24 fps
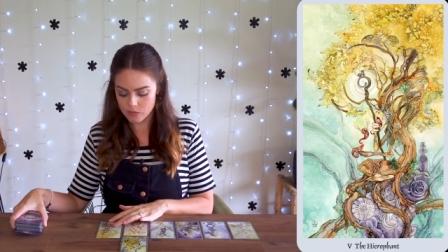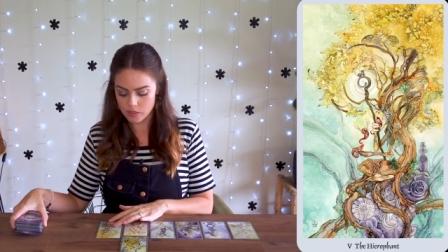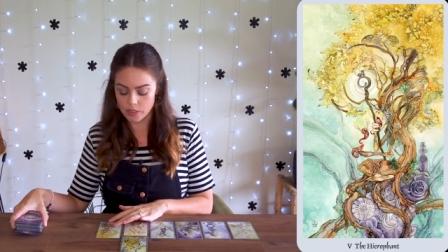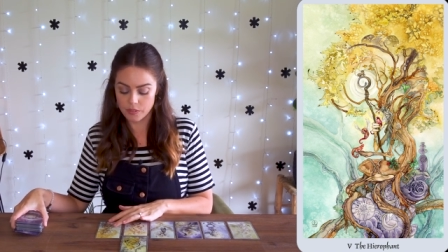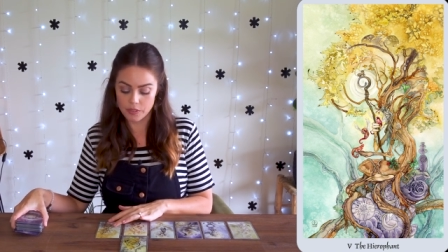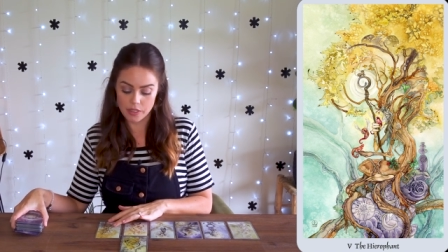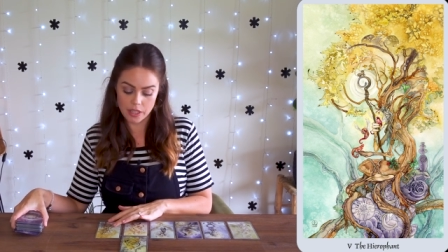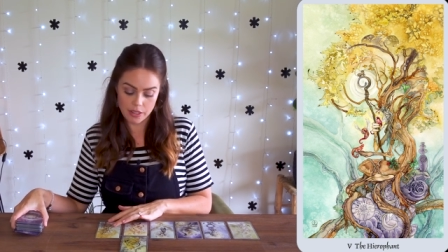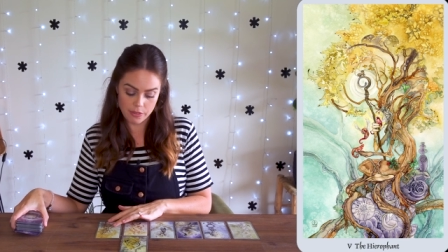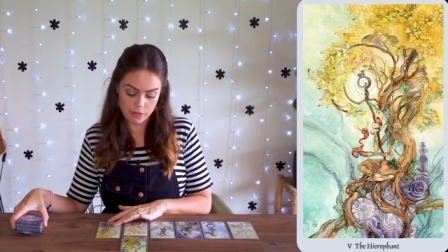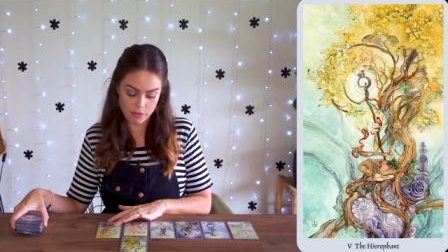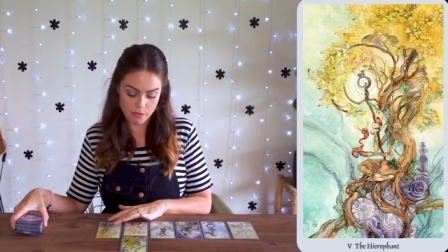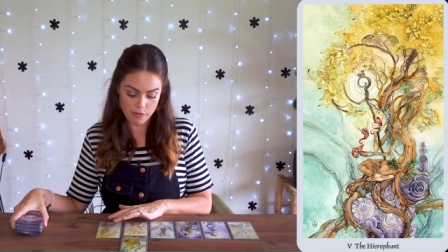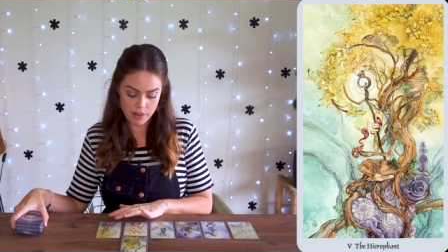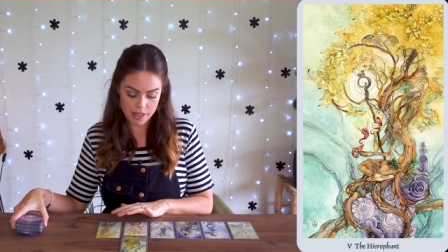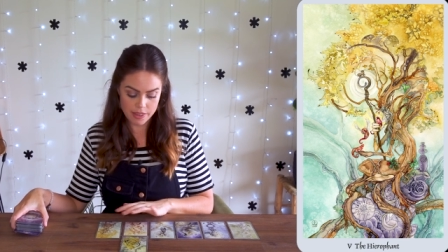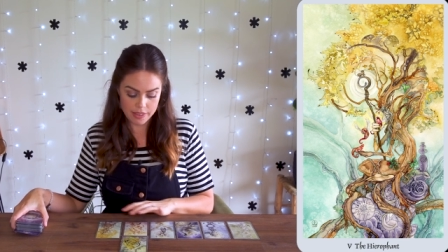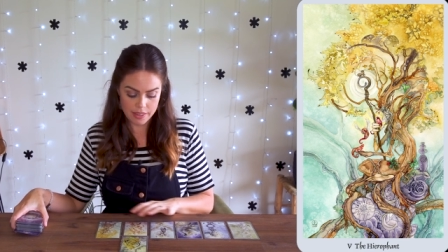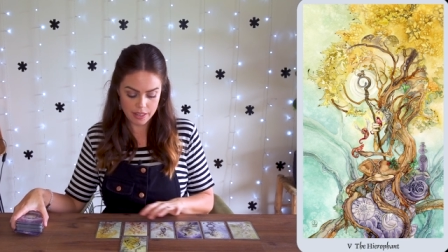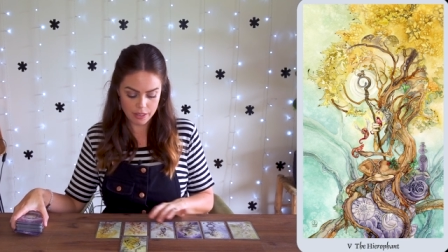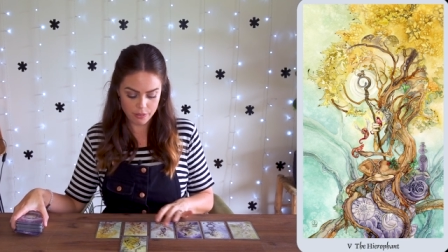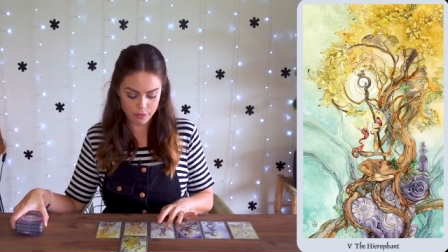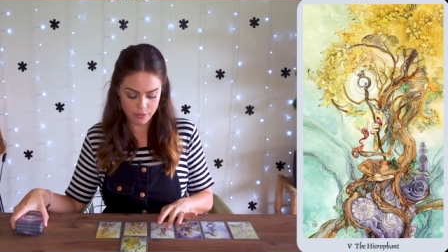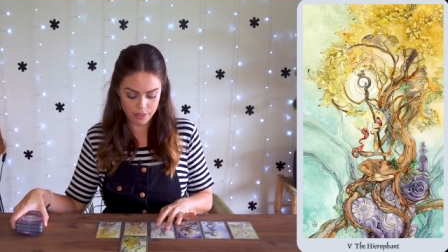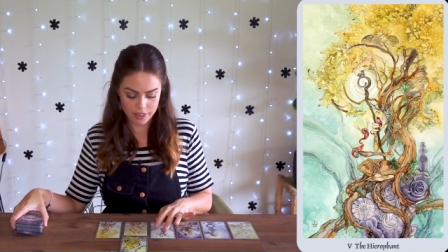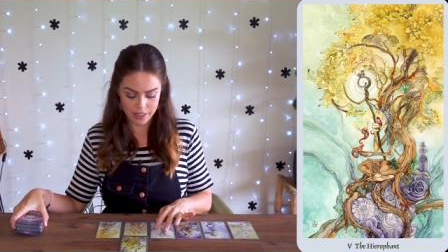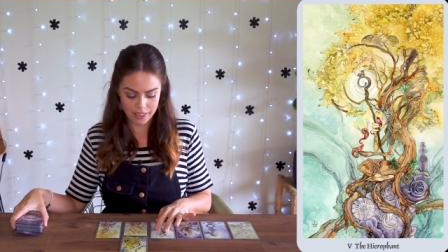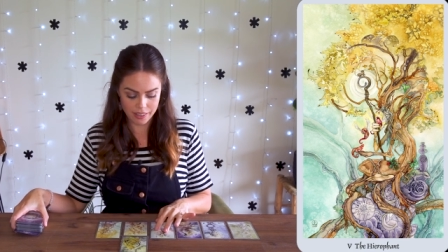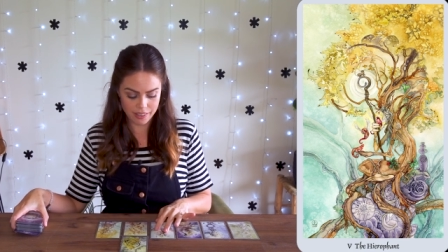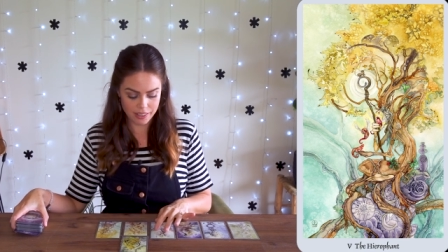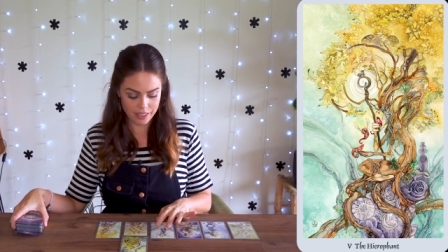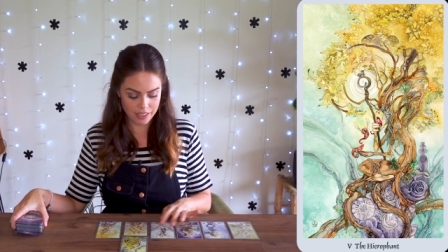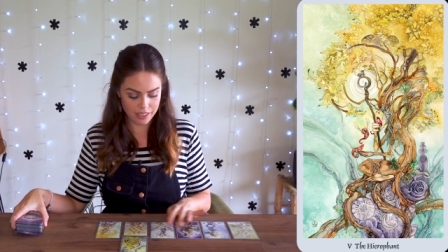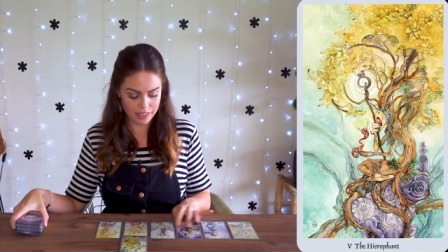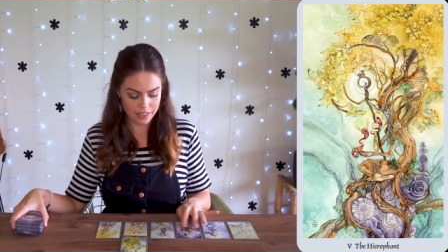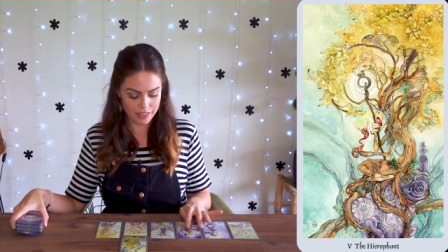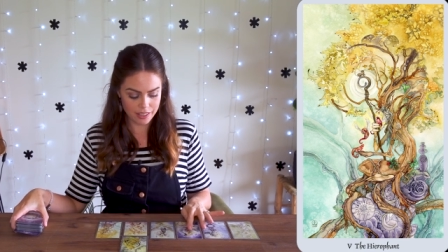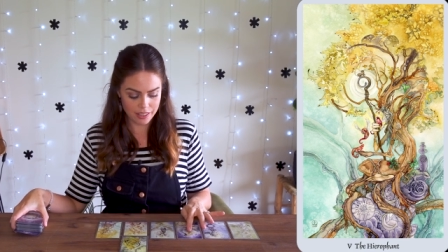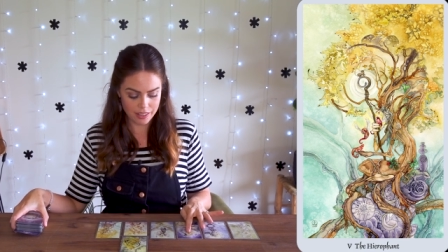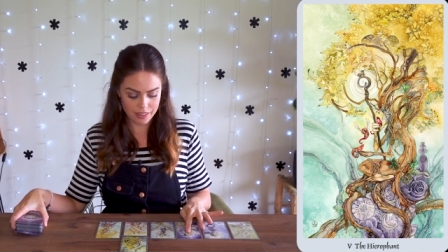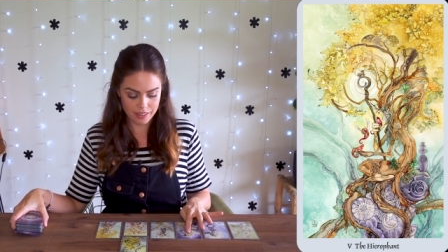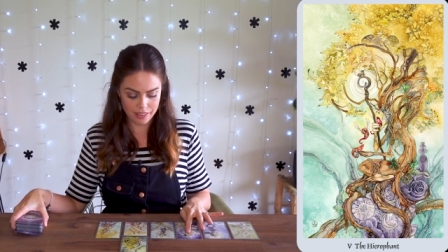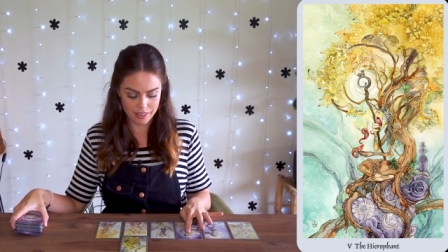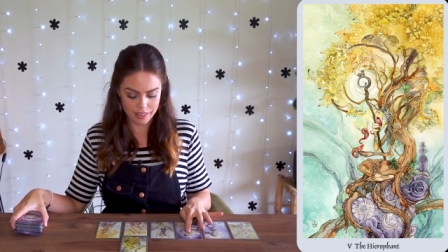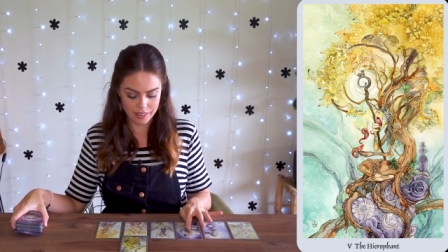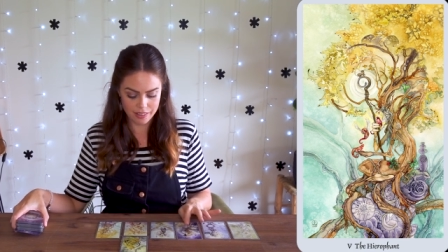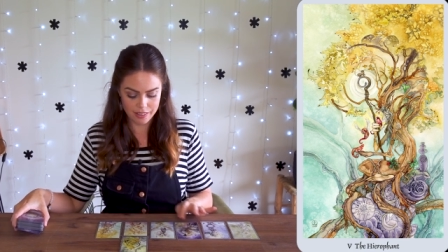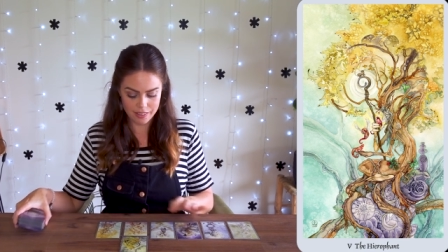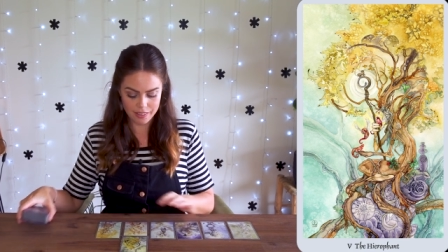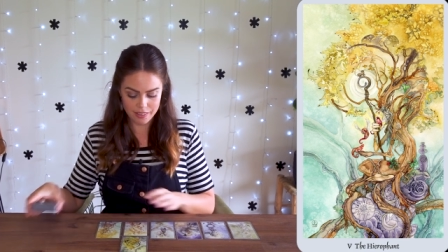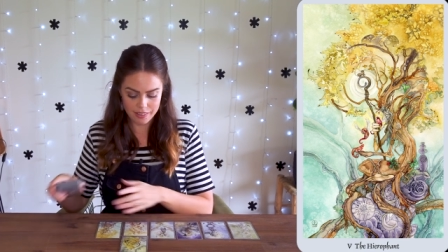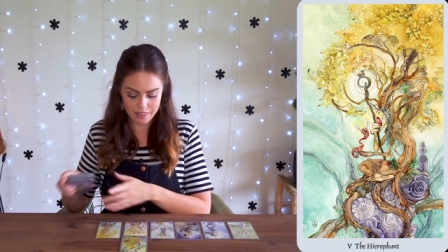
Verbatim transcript: I've never read that for that card either.